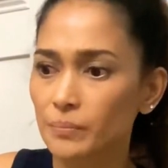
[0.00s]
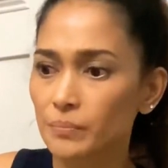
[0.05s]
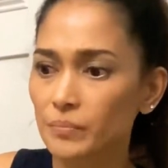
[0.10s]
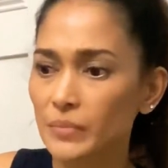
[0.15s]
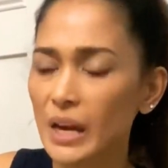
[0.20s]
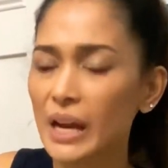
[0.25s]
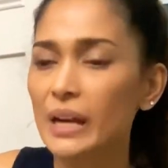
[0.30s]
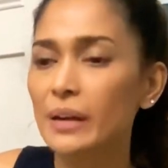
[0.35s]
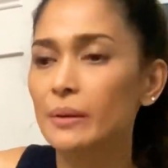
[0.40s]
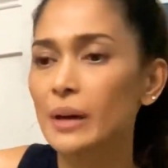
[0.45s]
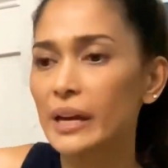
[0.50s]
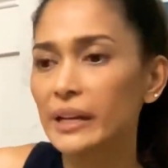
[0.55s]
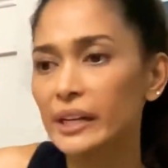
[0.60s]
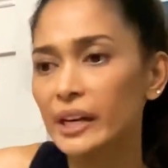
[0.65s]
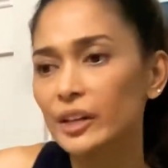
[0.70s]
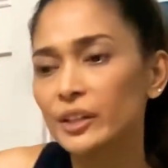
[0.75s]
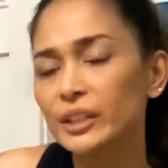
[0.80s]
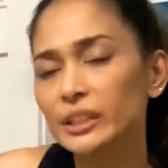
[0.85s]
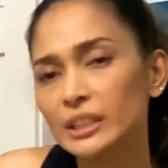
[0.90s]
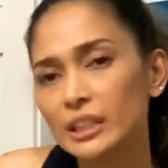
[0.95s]
I
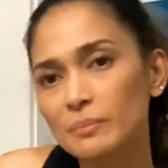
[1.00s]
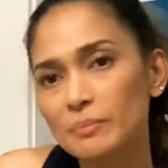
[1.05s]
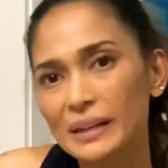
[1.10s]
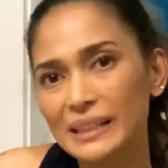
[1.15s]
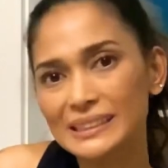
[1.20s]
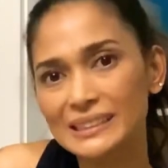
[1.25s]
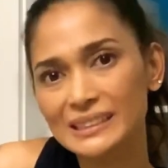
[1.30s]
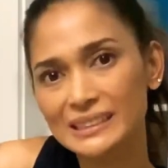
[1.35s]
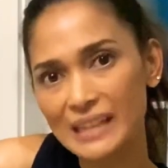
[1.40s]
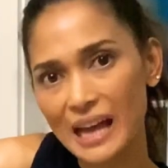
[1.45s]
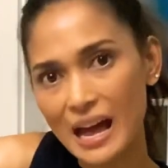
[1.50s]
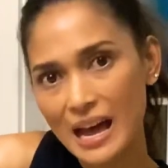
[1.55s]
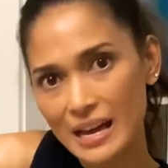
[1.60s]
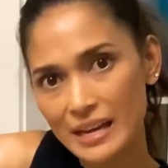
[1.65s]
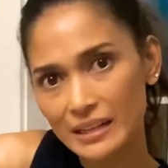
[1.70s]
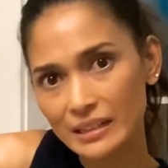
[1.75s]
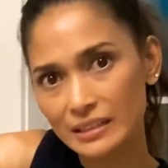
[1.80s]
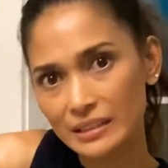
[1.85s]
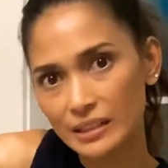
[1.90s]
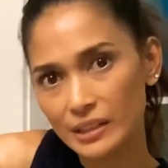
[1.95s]
carry it in my
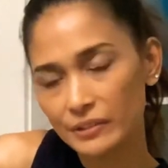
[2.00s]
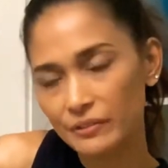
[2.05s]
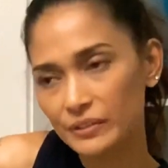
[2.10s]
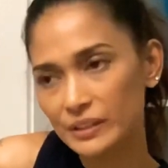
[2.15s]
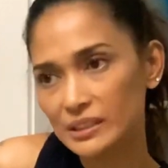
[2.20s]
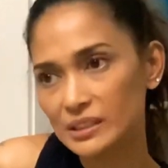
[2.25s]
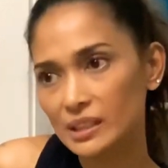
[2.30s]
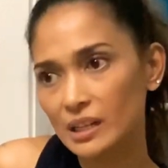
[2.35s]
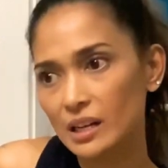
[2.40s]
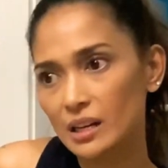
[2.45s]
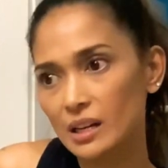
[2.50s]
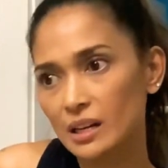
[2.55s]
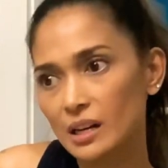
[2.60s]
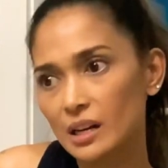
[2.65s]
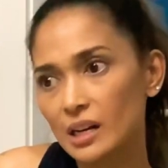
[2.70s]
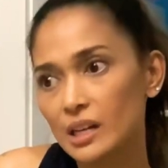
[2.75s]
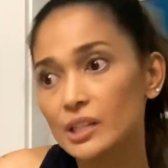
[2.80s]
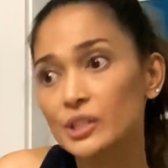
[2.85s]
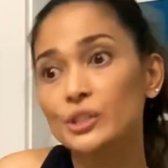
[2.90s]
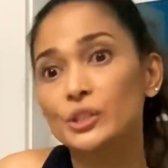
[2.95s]
side if it's
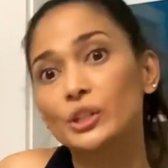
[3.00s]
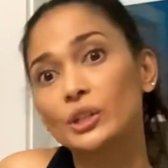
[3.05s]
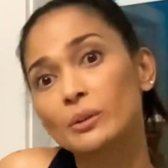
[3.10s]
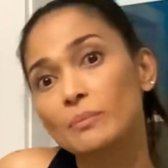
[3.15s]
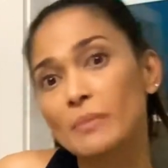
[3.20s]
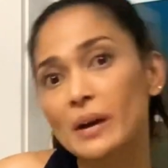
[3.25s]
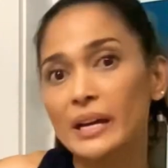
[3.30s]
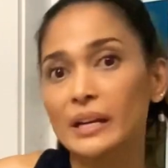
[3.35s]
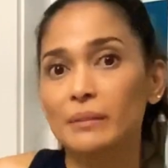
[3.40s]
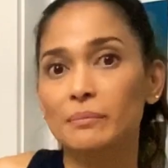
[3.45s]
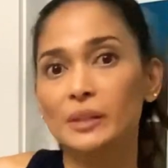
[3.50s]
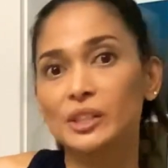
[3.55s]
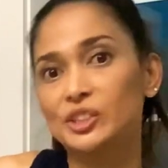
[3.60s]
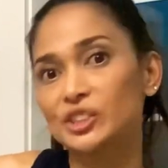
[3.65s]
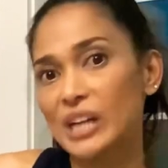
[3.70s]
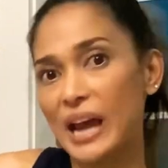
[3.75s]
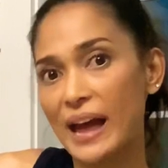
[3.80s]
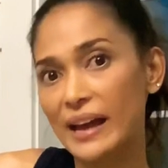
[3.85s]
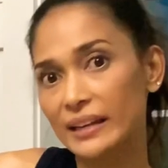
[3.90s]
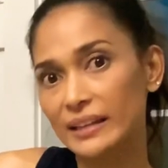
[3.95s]
under my
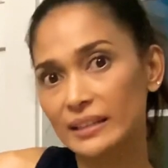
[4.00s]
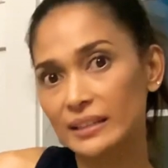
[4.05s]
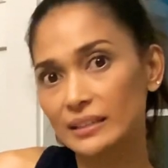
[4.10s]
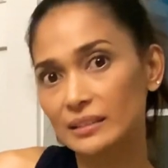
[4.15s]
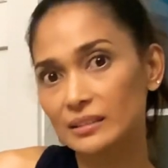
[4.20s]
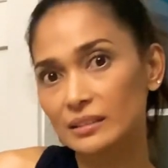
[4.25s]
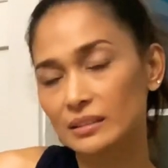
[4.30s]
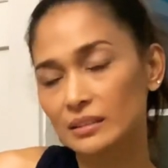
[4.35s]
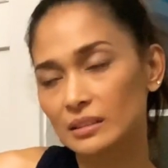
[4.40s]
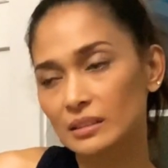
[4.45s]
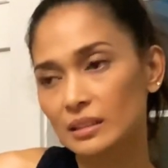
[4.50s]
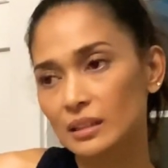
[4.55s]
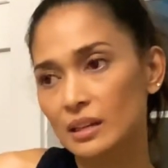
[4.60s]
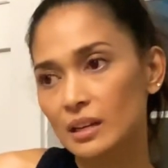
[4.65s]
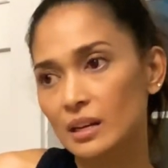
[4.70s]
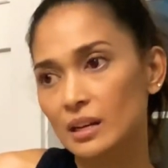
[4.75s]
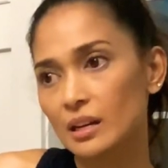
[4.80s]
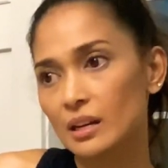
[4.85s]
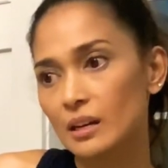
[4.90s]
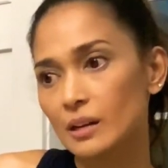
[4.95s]
jacket.
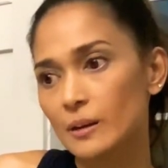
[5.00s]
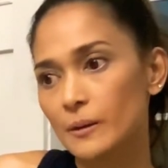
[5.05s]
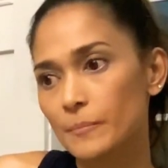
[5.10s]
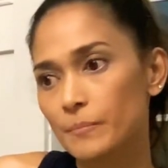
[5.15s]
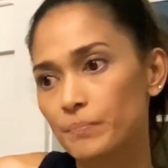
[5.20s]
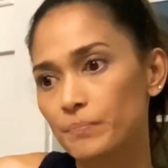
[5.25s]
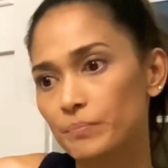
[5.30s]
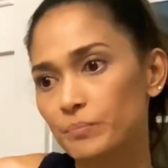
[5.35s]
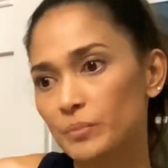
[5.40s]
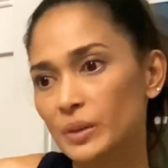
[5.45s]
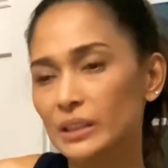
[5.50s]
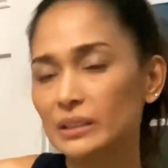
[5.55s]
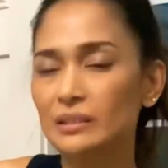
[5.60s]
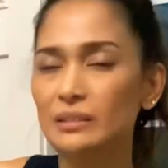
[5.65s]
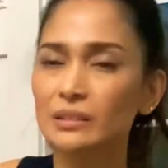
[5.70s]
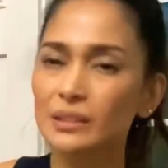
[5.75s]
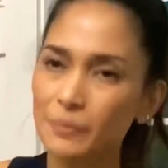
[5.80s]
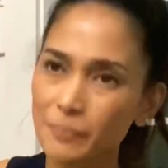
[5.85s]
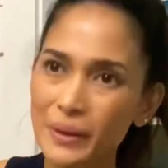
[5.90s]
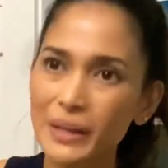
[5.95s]
But
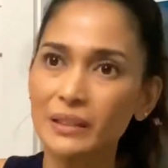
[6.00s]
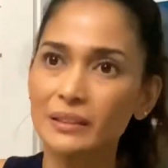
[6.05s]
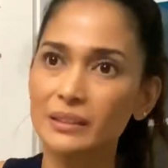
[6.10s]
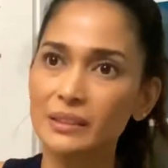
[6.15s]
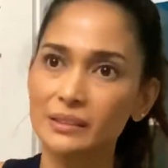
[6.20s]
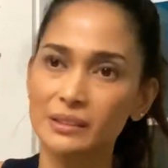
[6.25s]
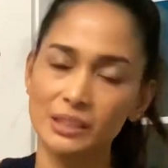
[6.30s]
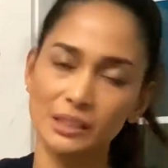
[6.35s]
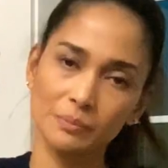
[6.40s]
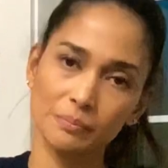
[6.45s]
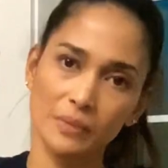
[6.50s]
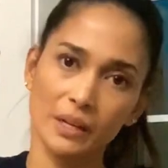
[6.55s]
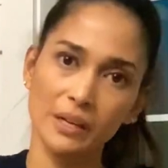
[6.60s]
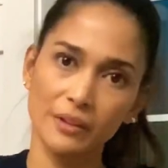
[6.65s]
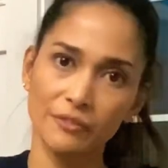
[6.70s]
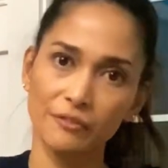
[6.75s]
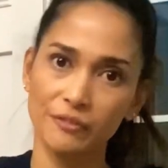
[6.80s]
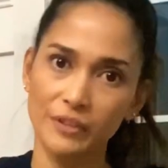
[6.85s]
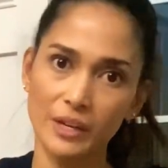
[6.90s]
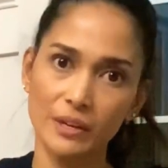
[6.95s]
appendix is my
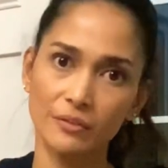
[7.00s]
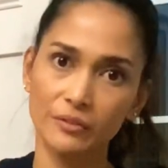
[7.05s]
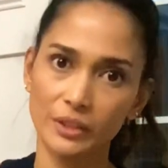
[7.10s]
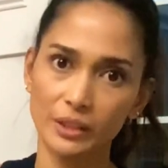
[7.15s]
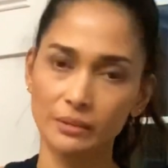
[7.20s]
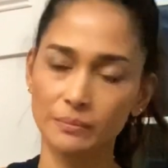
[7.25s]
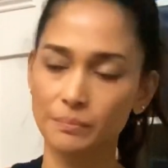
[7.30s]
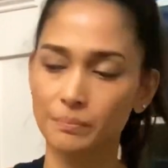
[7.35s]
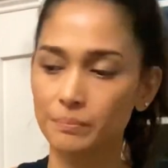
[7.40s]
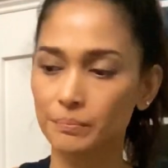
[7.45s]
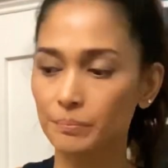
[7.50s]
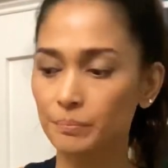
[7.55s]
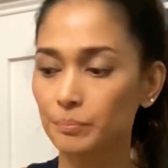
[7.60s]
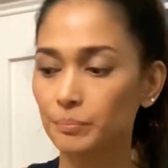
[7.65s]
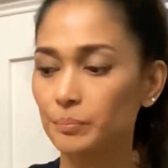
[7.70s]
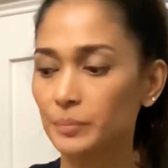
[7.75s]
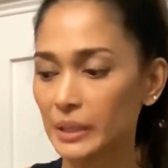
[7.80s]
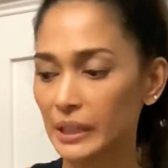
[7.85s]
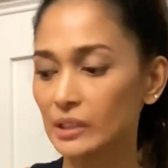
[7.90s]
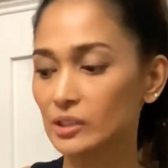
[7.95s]
favorite
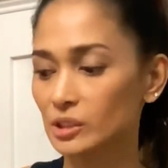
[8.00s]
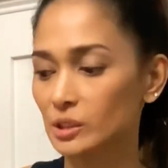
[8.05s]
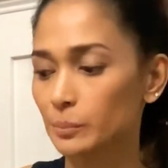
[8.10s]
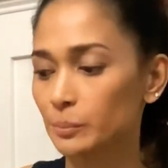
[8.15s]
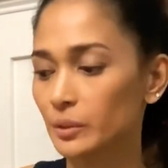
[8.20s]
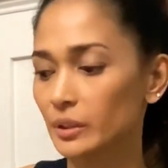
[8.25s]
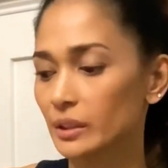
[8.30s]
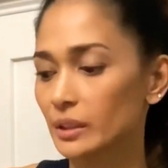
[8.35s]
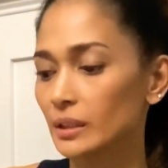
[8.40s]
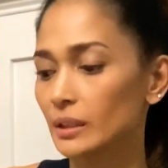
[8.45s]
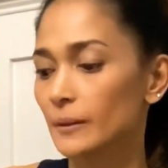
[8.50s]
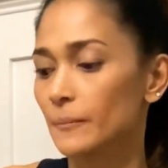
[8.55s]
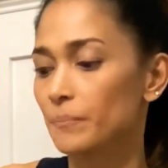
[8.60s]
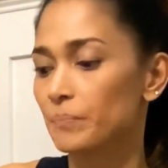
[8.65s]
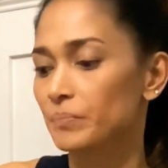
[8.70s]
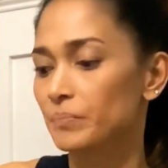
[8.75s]
place to put it.